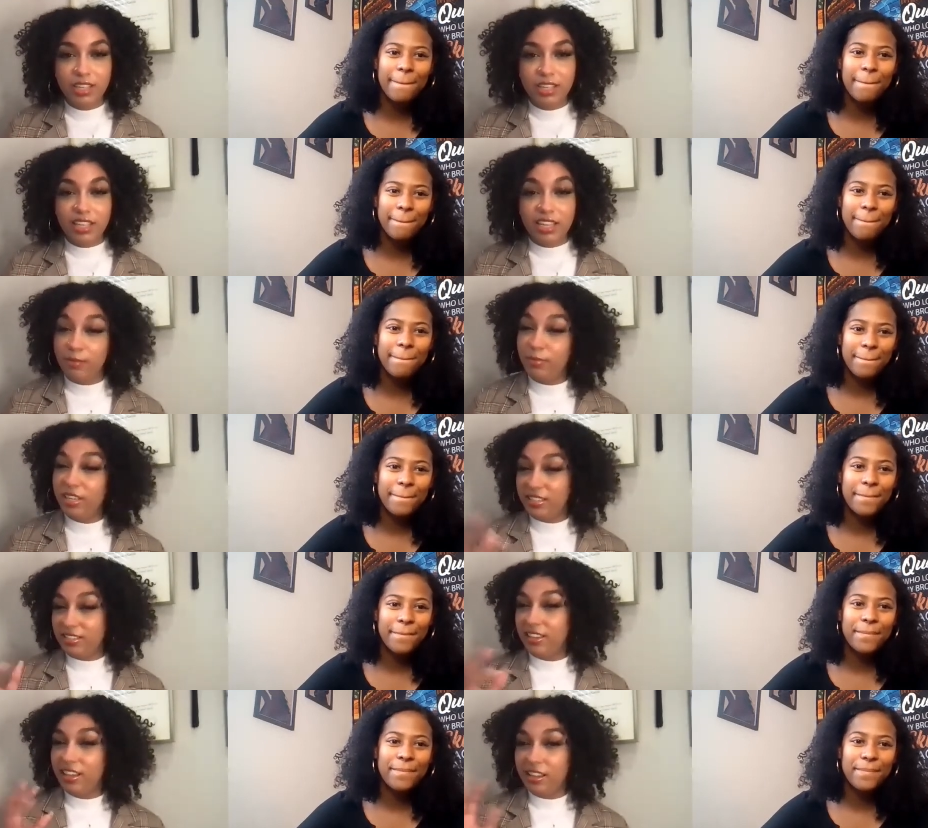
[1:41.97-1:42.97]
Speaker 1: it means
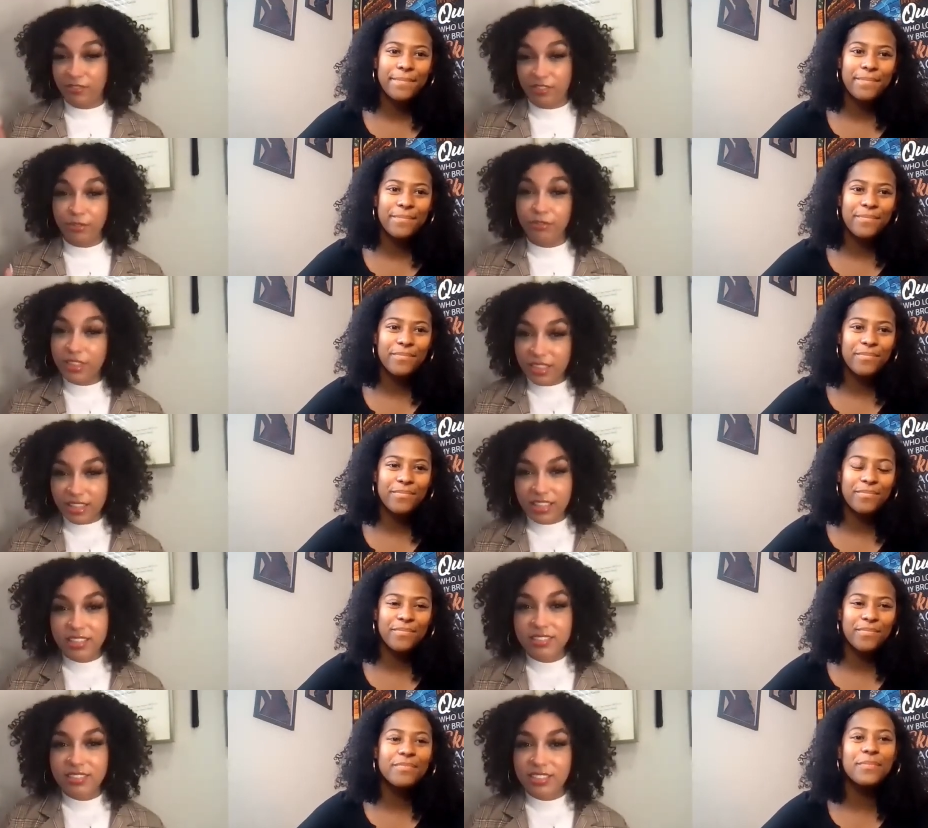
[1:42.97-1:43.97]
a lot of different
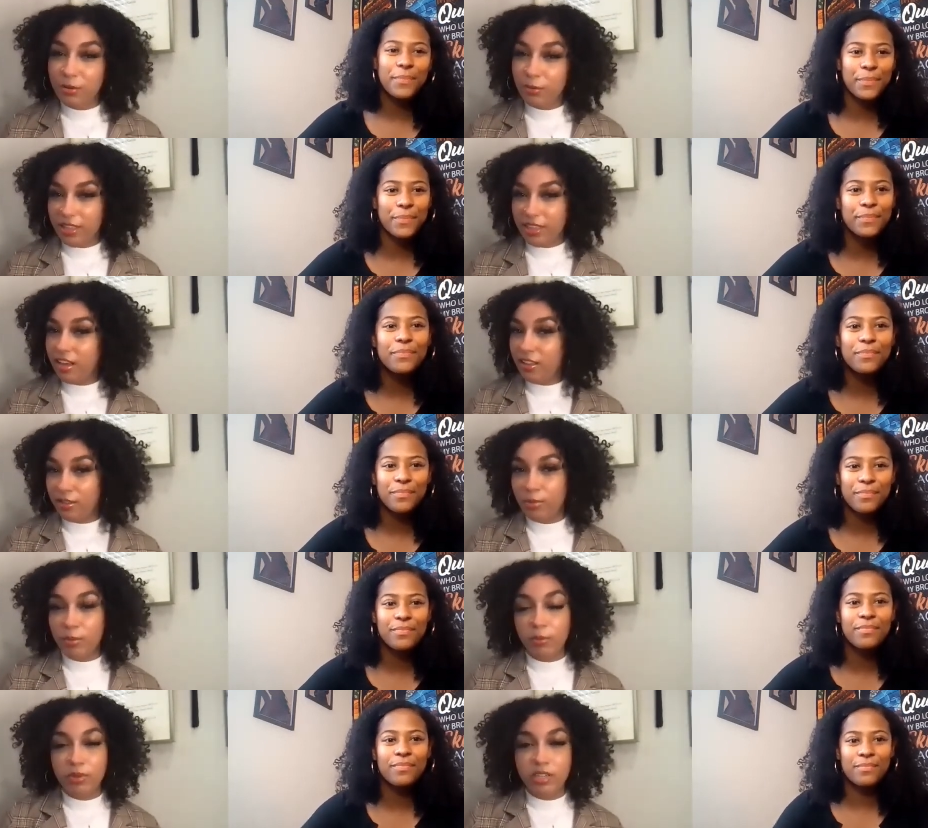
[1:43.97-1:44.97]
things in a way that other
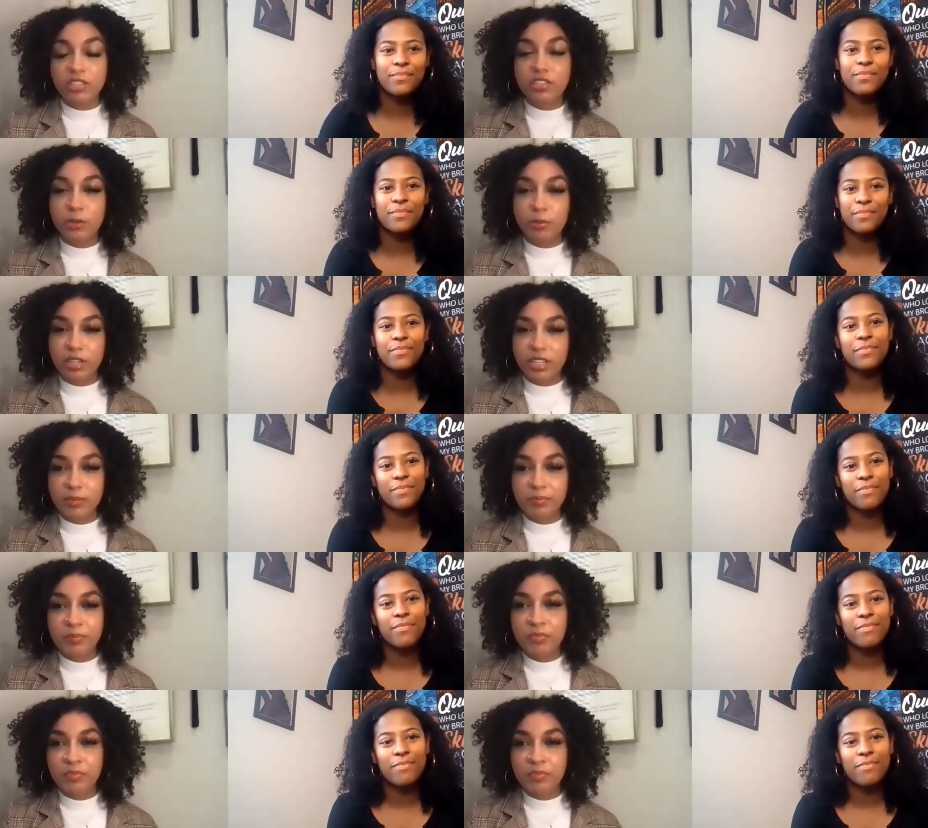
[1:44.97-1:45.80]
people would interpret it.